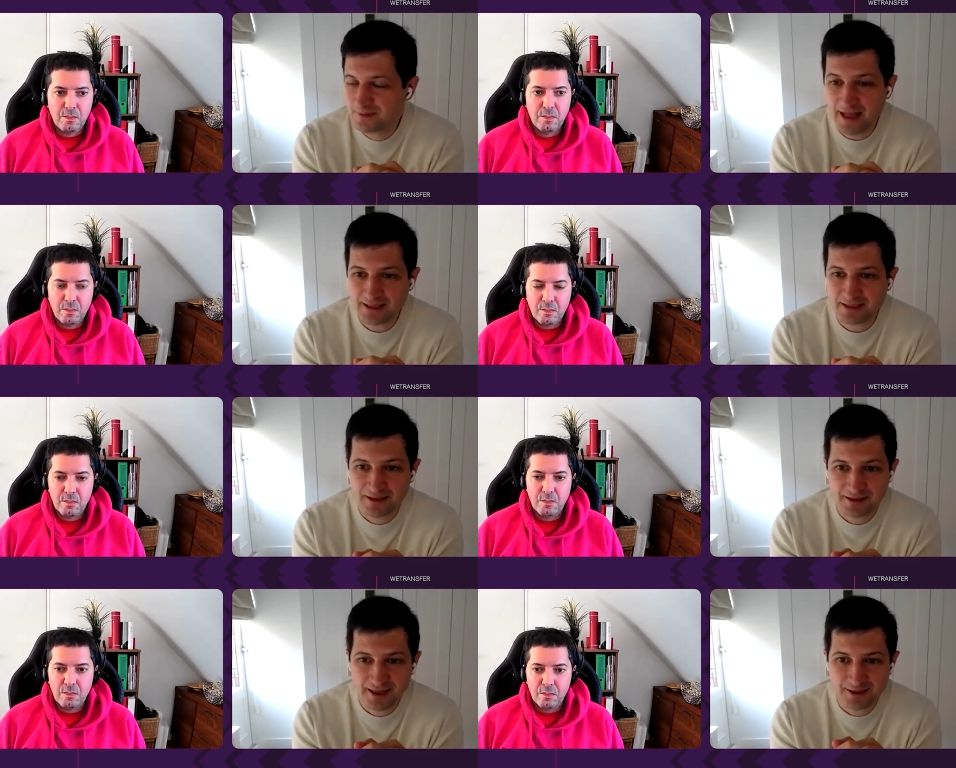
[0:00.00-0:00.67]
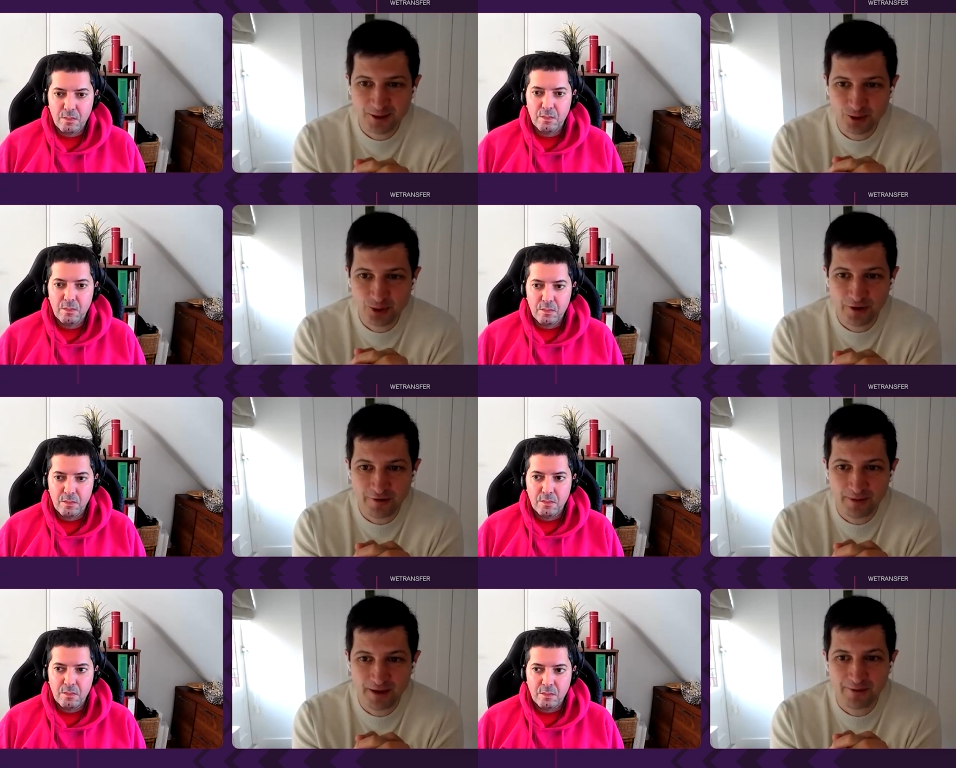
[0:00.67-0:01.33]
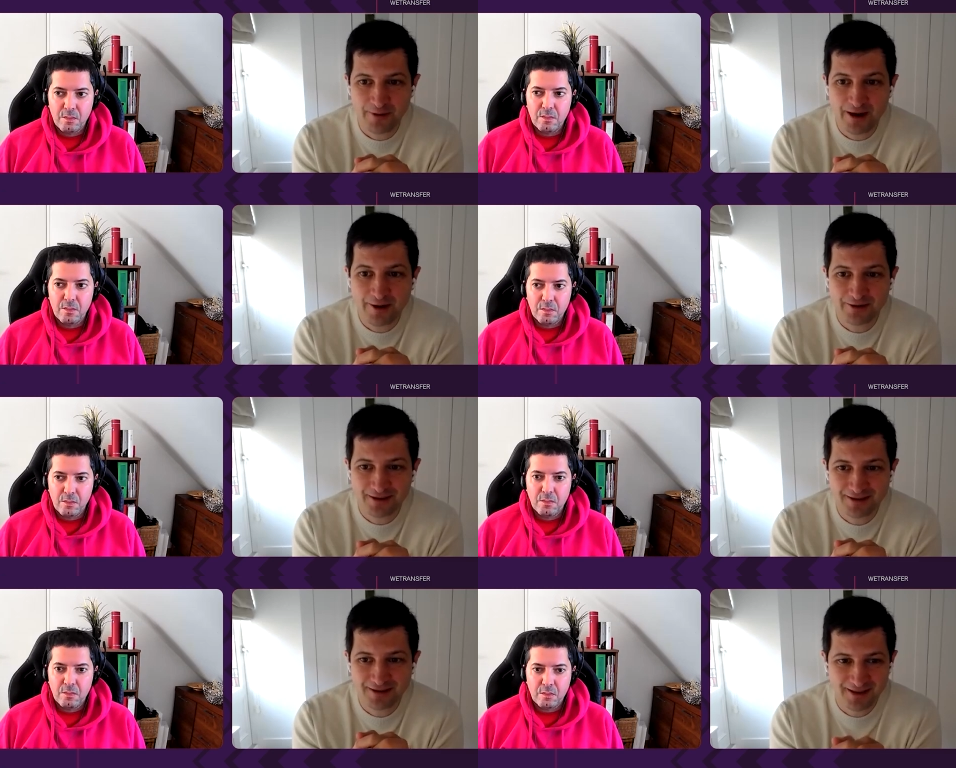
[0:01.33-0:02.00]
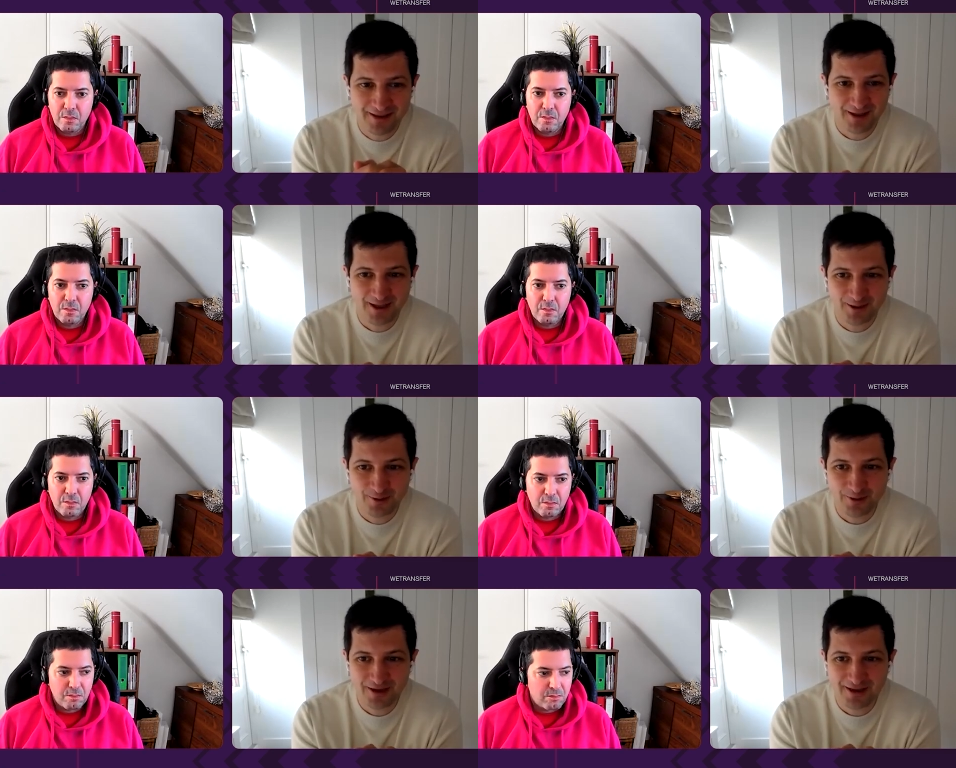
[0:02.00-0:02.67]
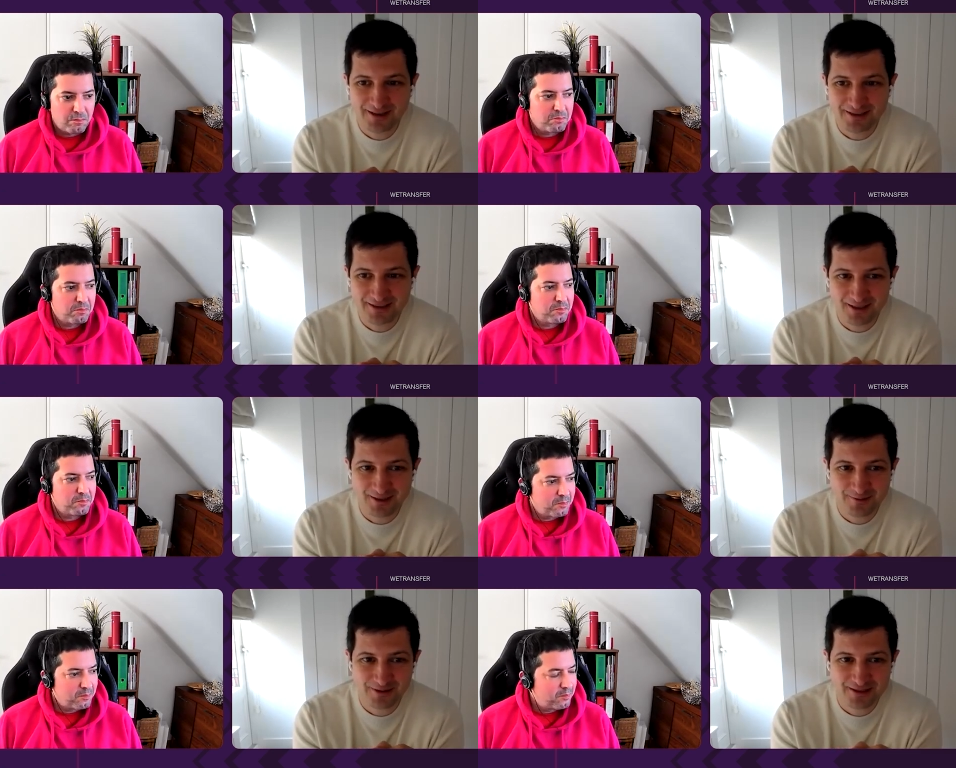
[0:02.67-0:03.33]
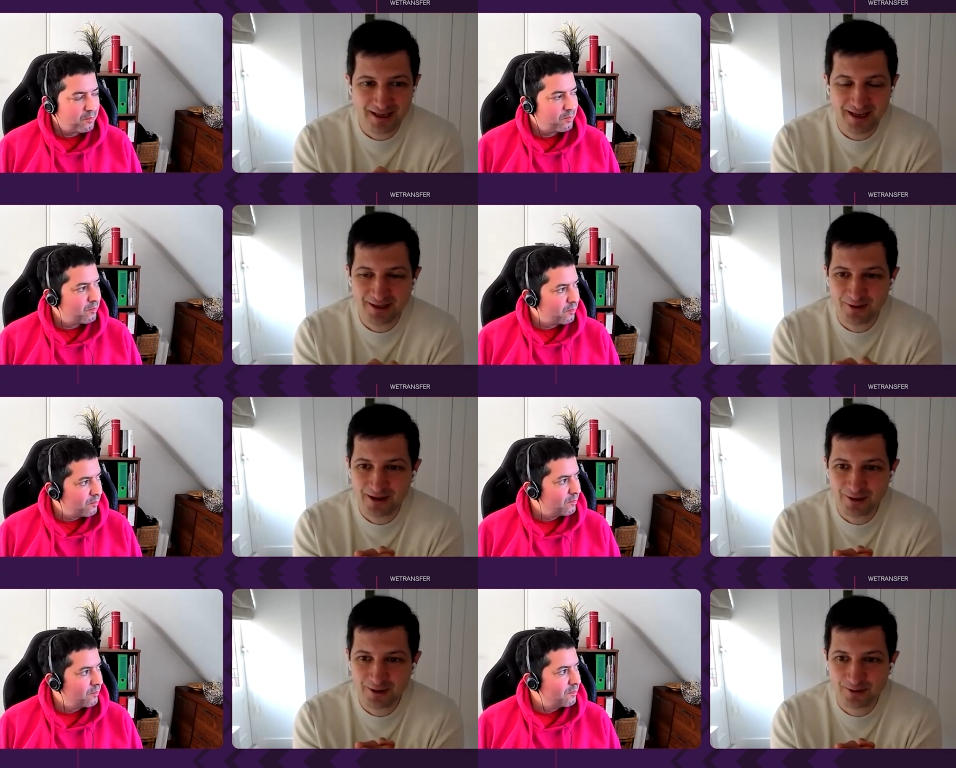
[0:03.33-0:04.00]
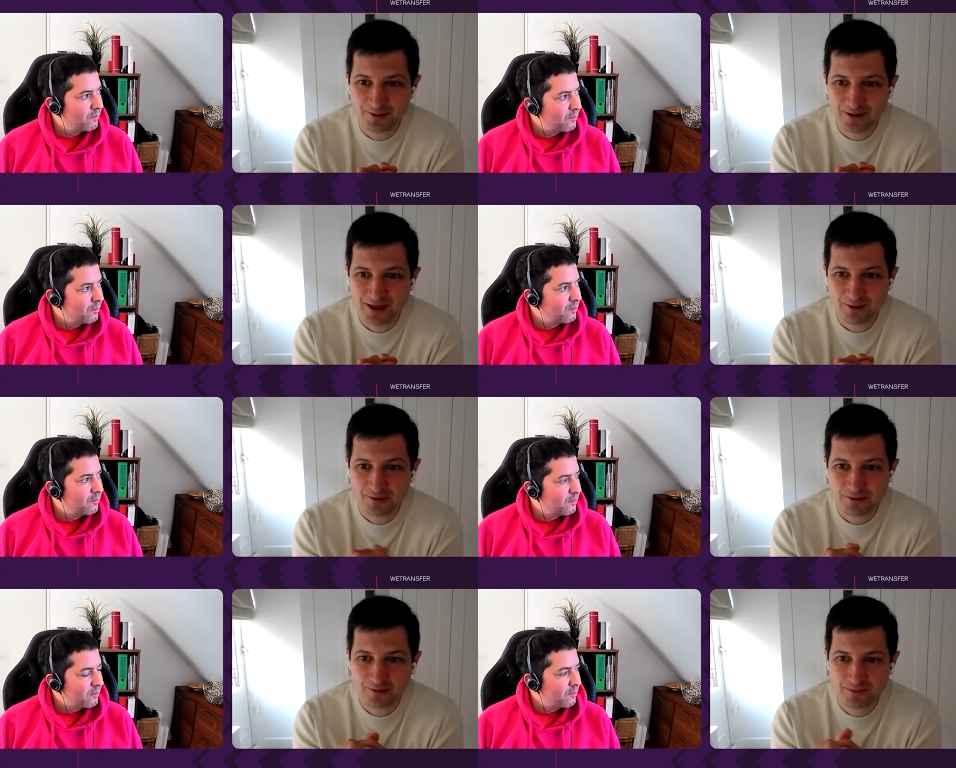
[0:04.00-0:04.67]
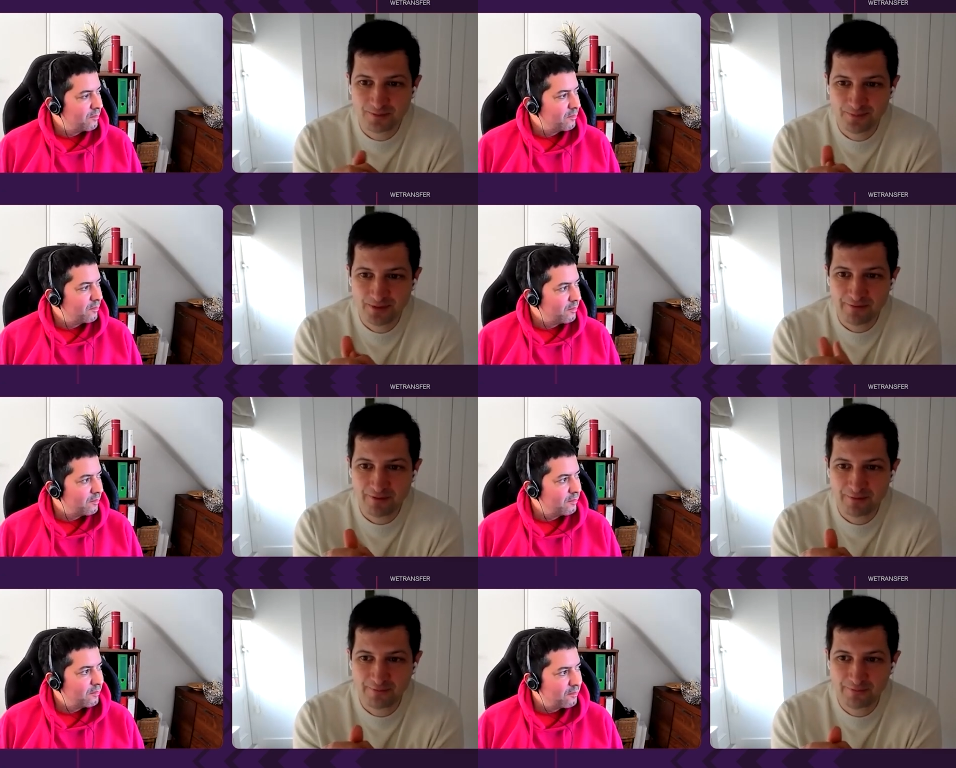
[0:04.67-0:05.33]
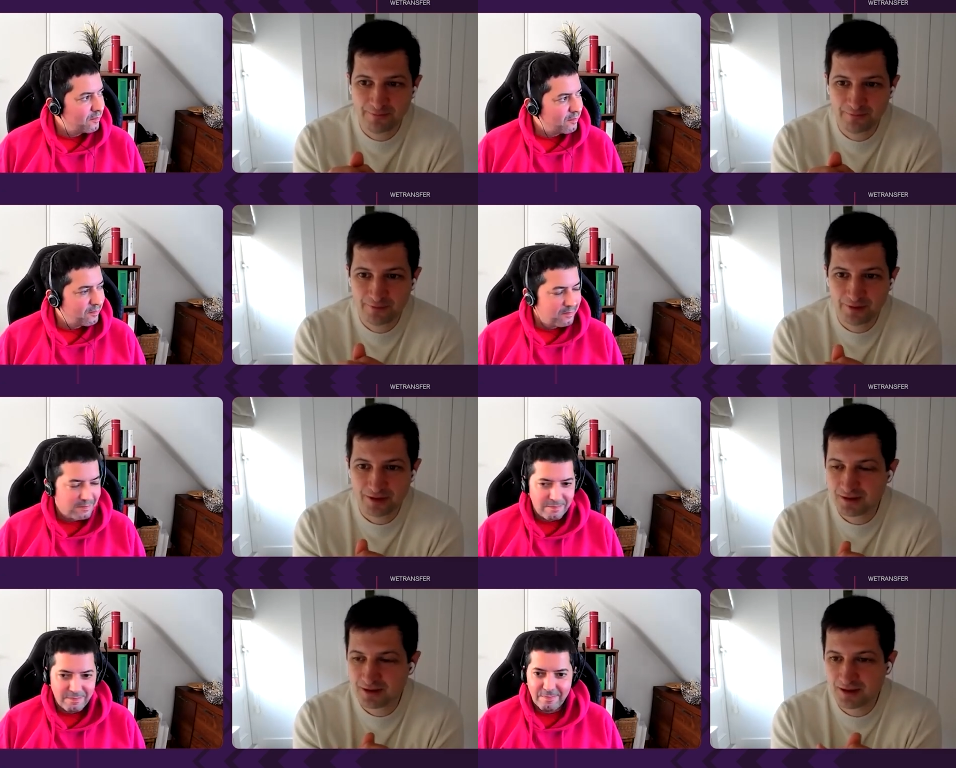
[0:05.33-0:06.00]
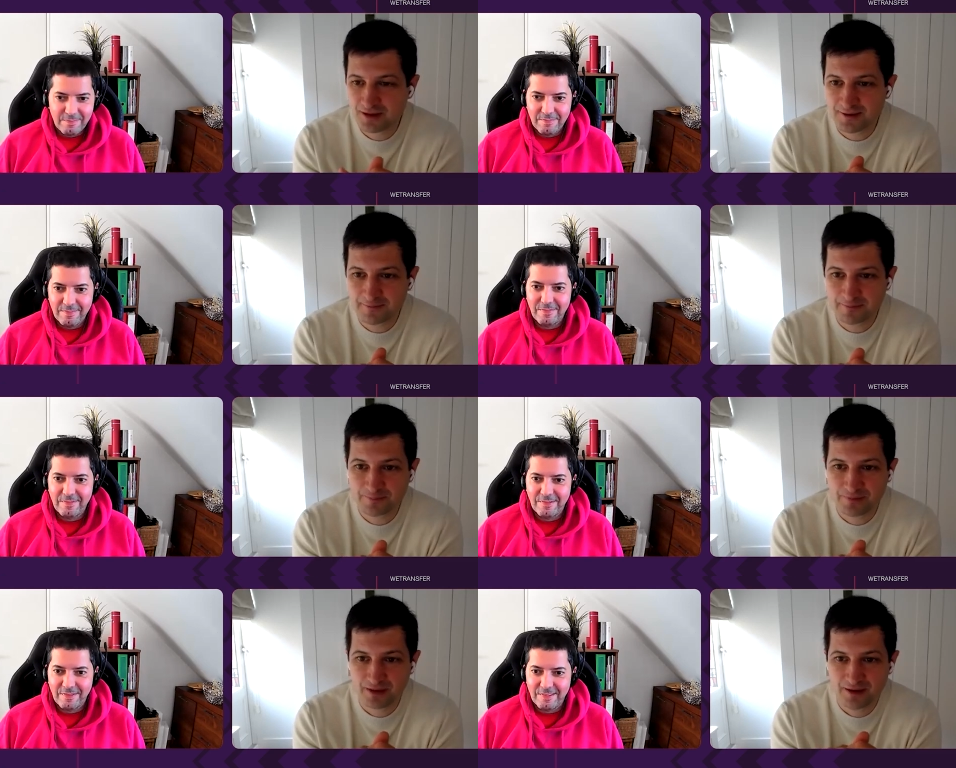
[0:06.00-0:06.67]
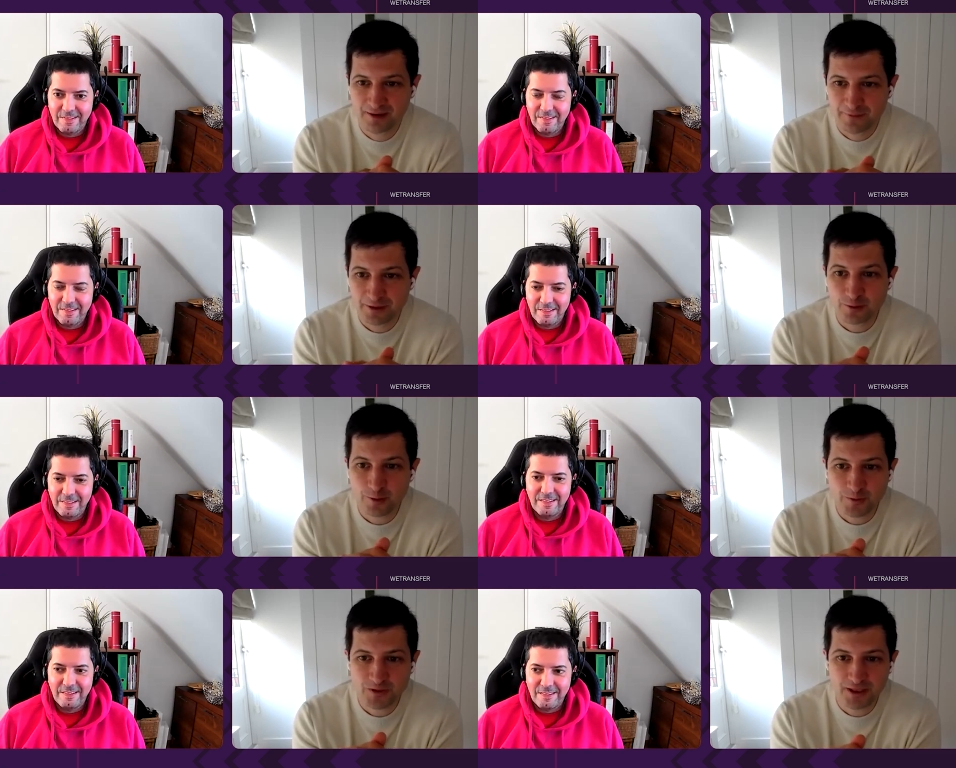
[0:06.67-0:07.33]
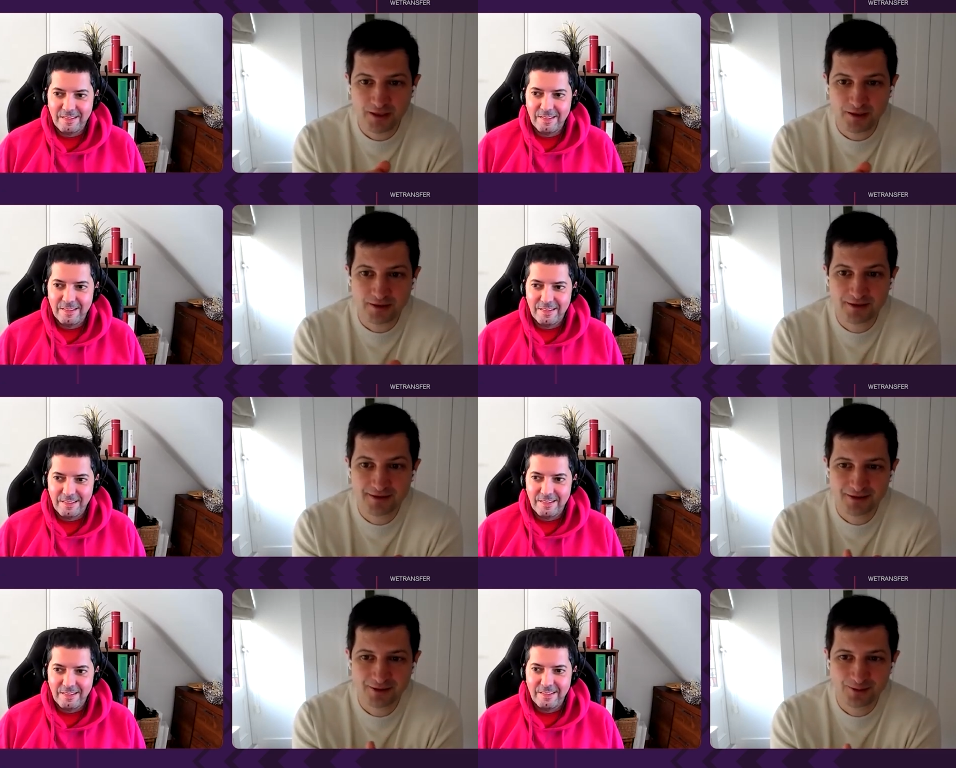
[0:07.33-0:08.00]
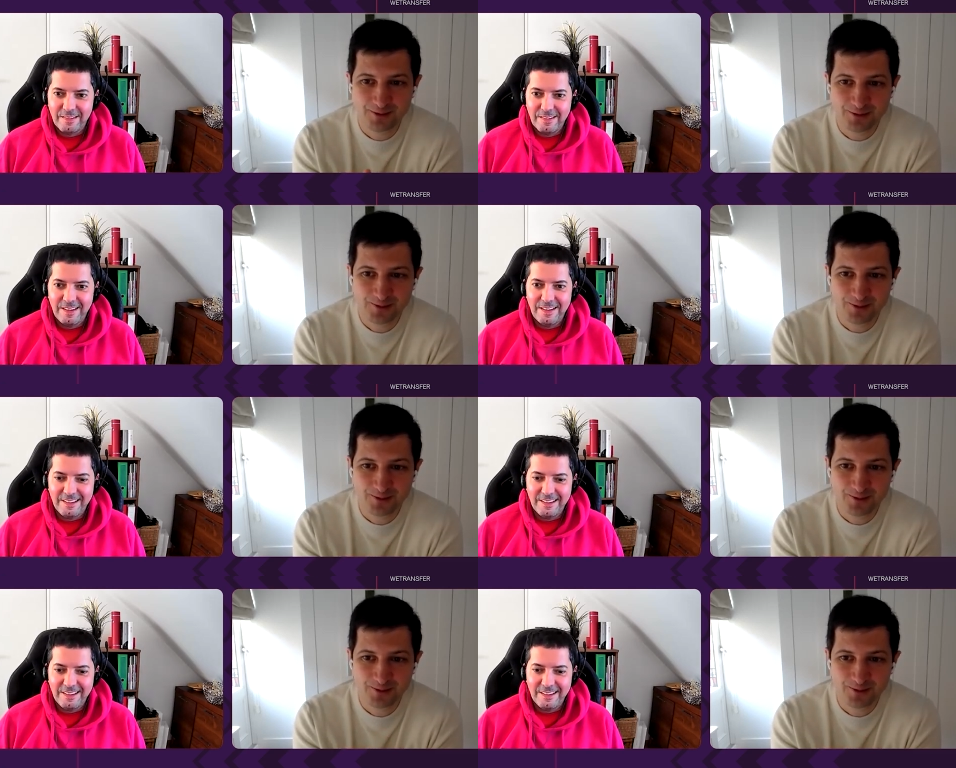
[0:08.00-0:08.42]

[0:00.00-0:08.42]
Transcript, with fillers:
Speaker 1: that's the, that's the joy of being around and, and, and looking at these things firsthand. You get to get to have a first, um, first row seat to yeah.